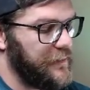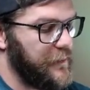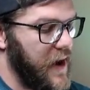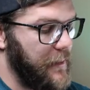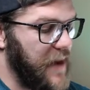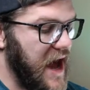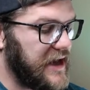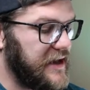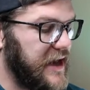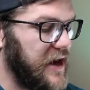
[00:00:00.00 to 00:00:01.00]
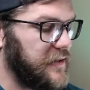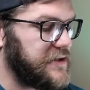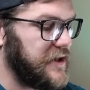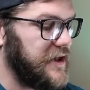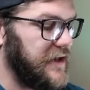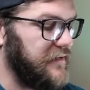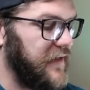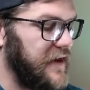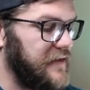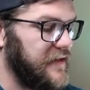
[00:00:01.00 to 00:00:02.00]
my pack count on Hidden
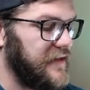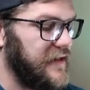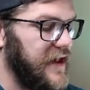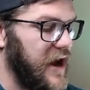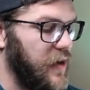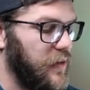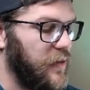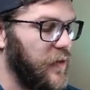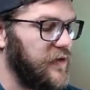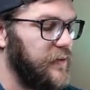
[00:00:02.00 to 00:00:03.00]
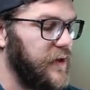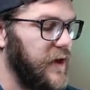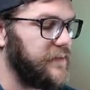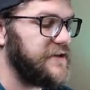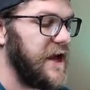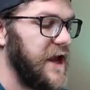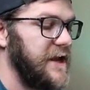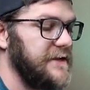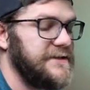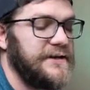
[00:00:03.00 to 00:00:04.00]
Fates is now going to be up to
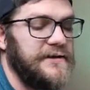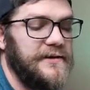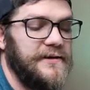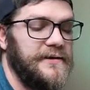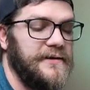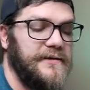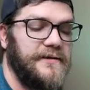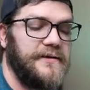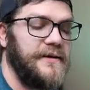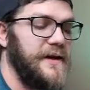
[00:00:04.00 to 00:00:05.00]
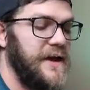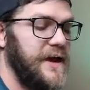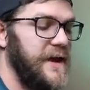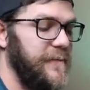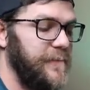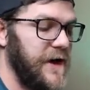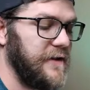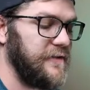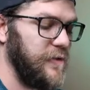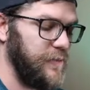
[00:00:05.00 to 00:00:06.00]
8. 8
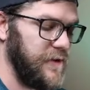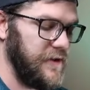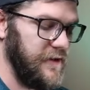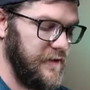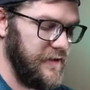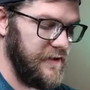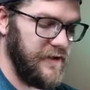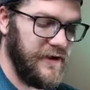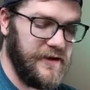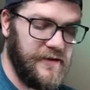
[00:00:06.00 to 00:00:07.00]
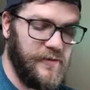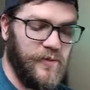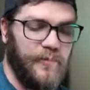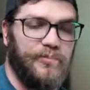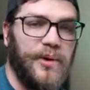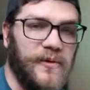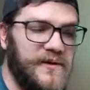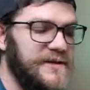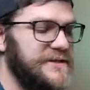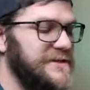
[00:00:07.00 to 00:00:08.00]
packs open, and we're
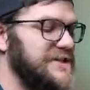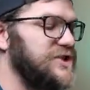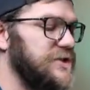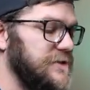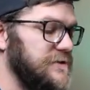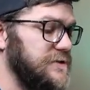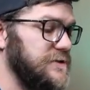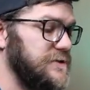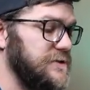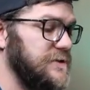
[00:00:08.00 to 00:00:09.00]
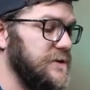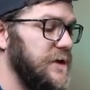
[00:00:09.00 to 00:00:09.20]
pulling the Charizard.